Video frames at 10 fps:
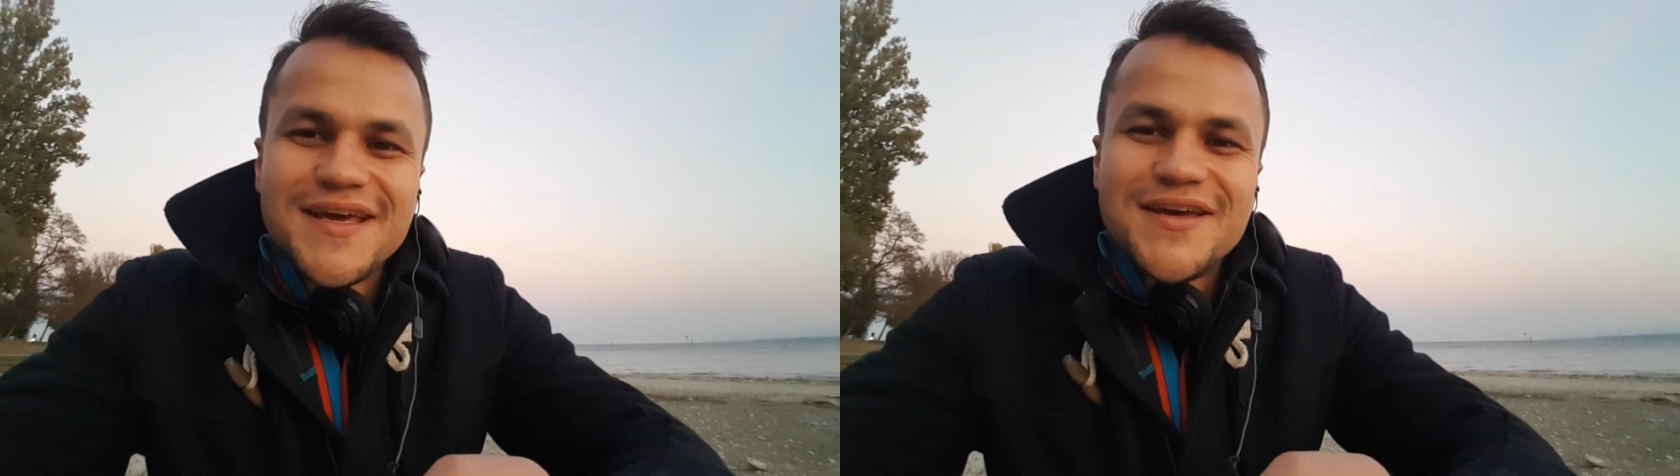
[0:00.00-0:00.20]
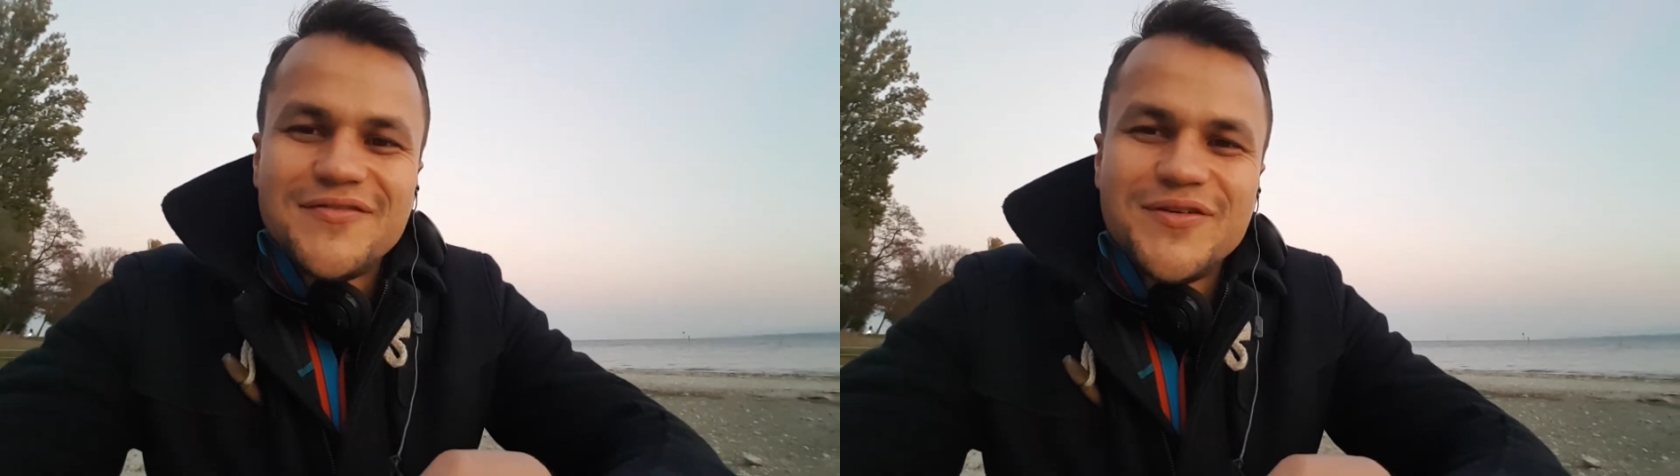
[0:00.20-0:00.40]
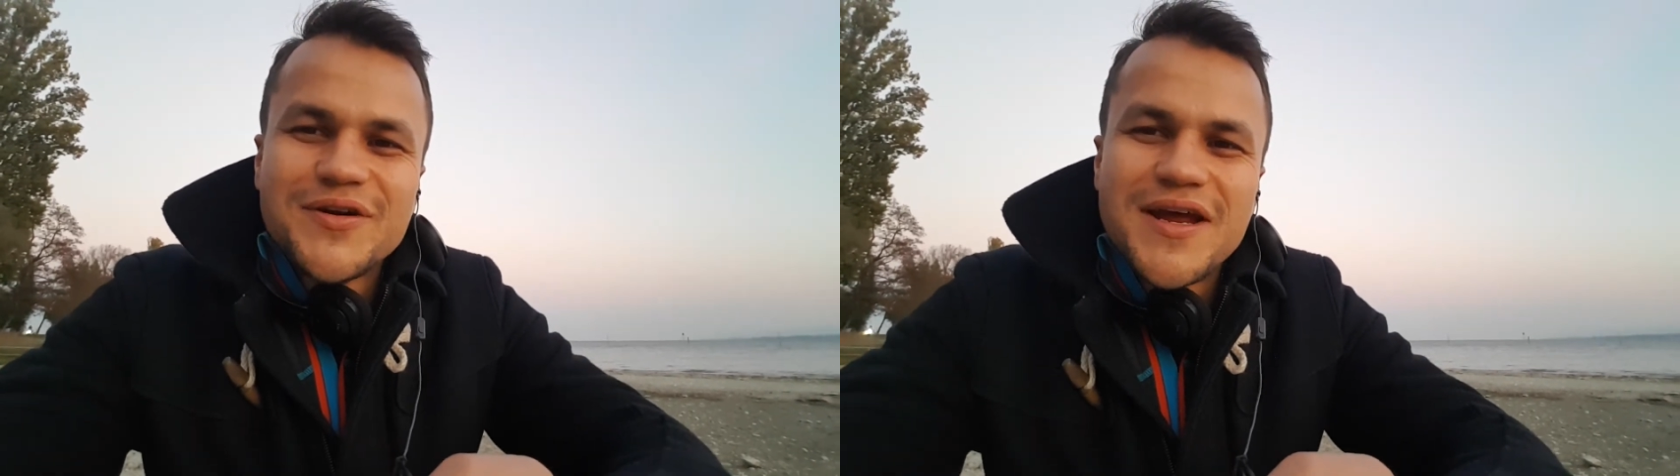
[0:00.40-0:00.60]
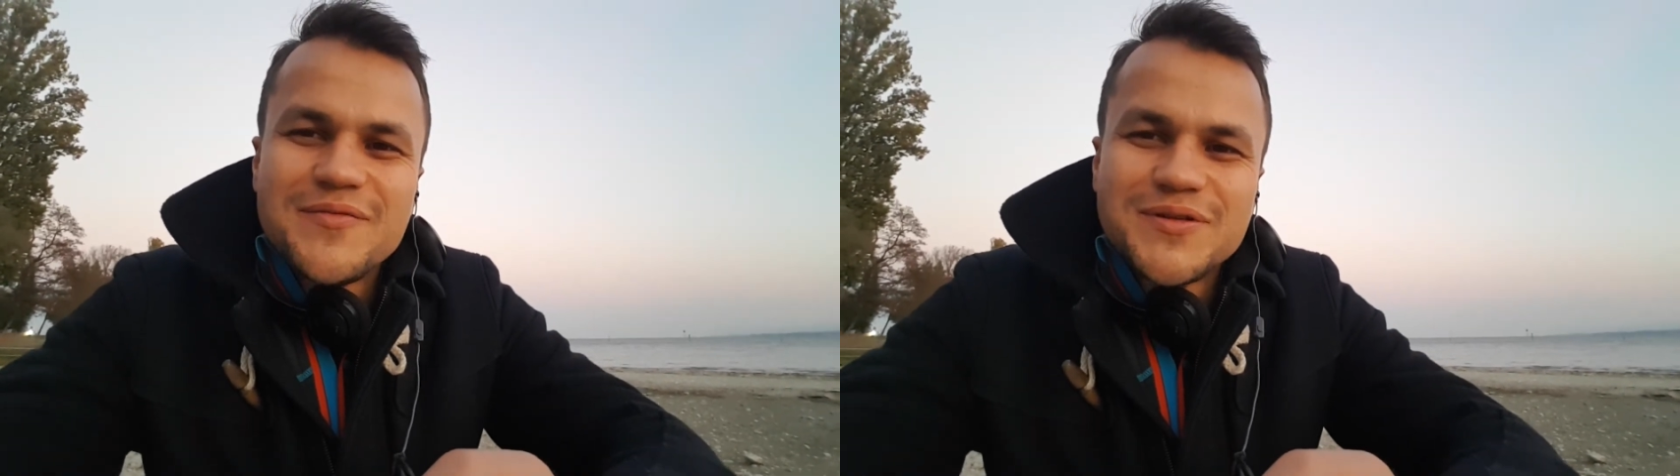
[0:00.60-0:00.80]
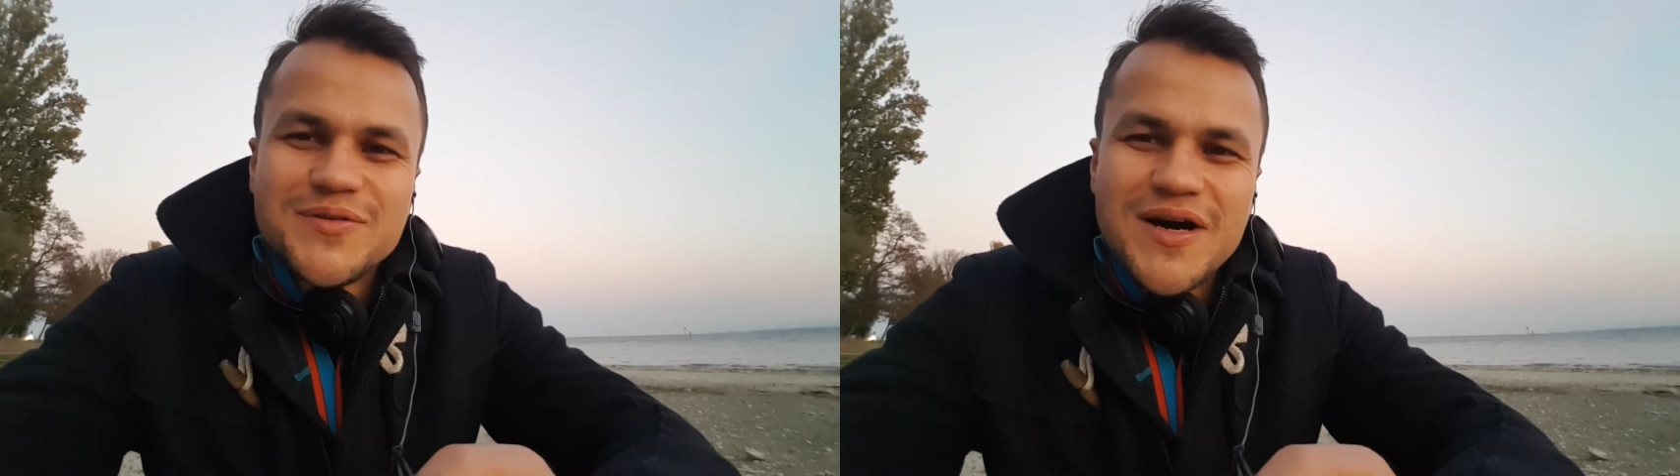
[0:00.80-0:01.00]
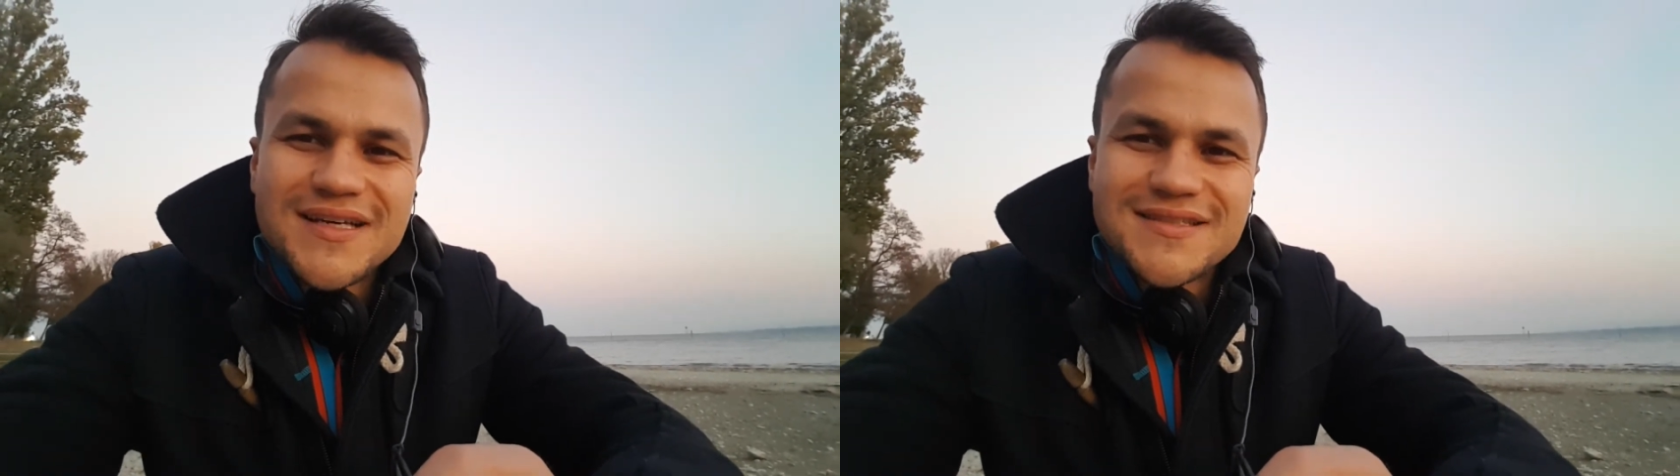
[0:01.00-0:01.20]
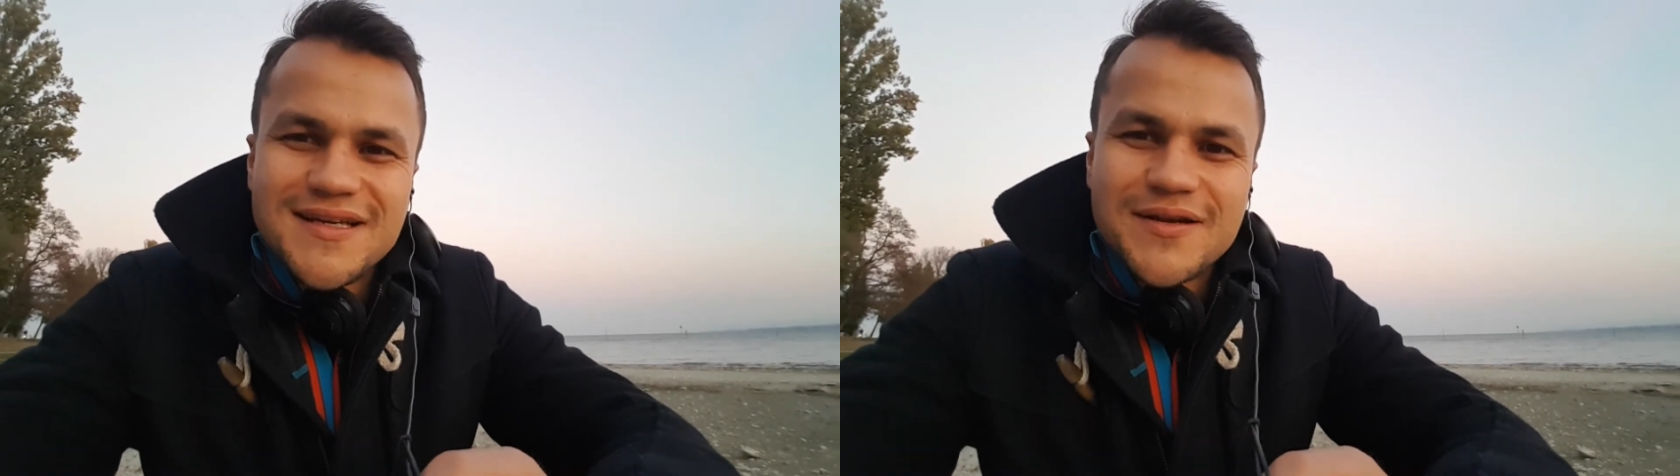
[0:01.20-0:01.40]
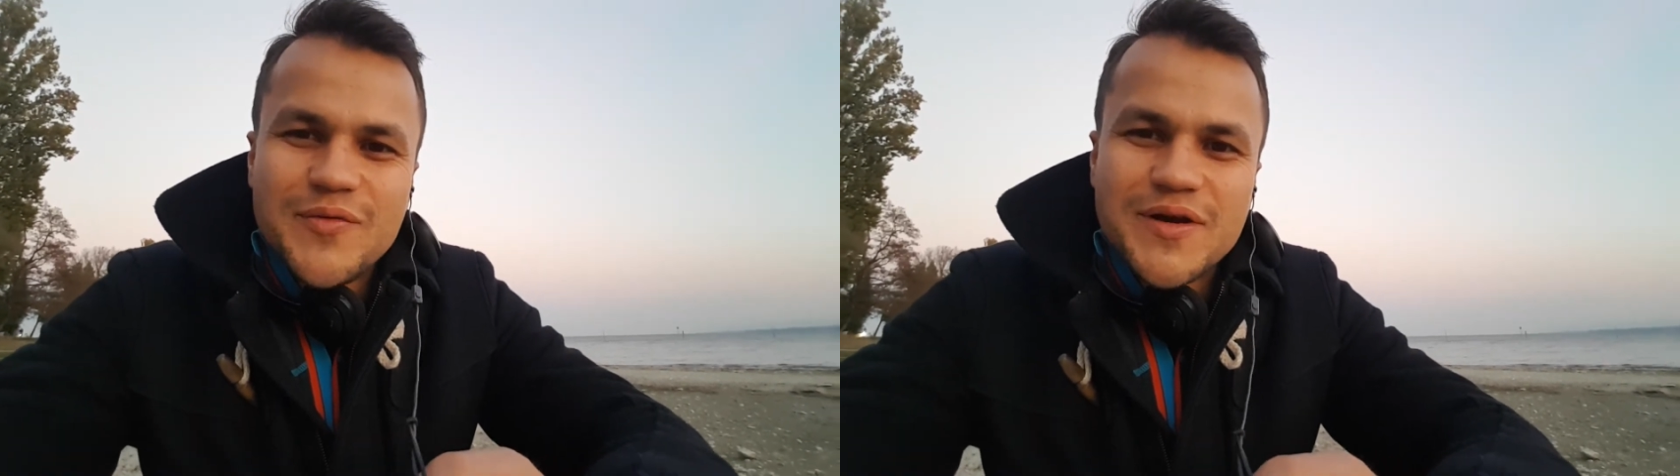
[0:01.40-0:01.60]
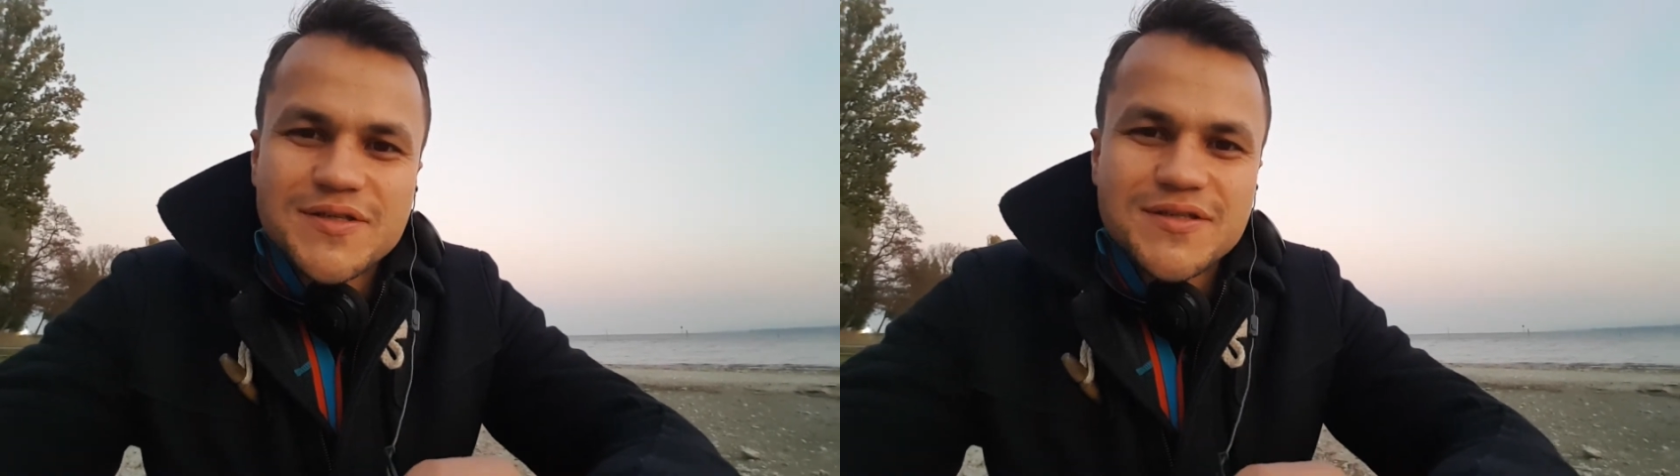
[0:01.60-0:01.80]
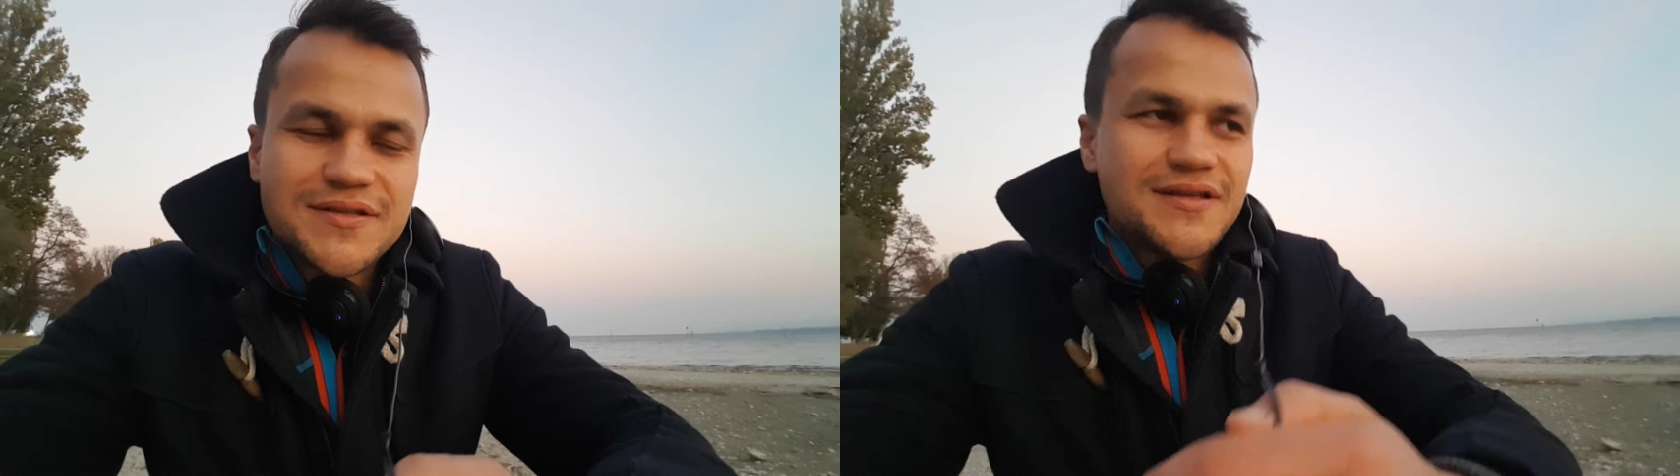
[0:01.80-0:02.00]
If you're able to ask that
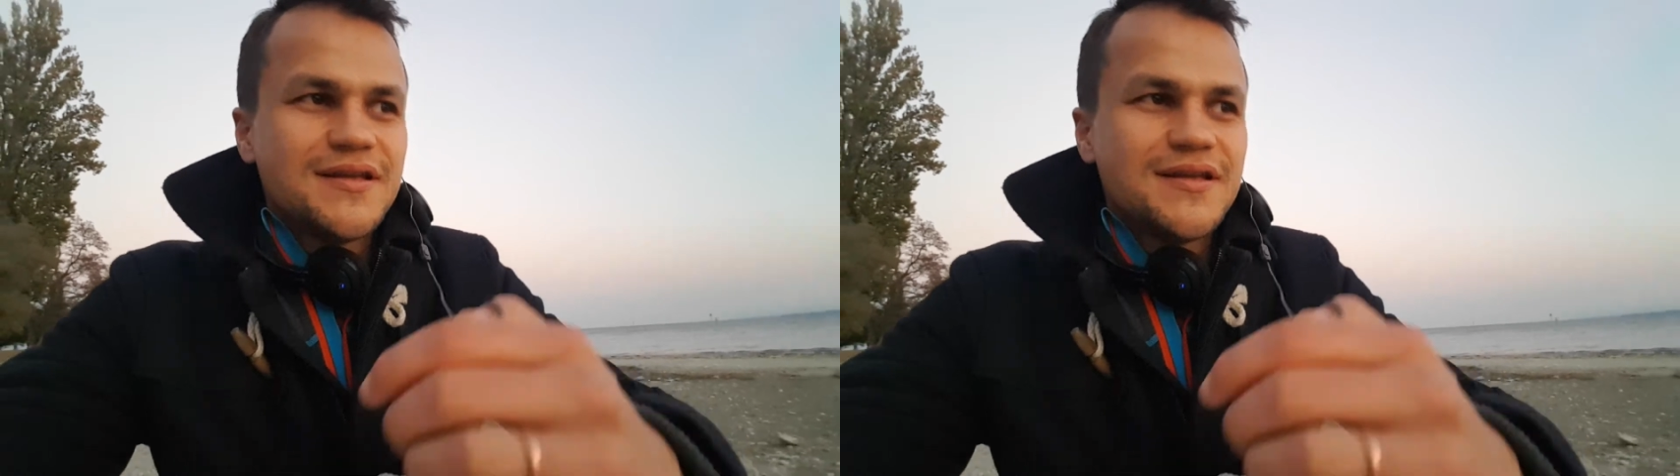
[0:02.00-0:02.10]
question,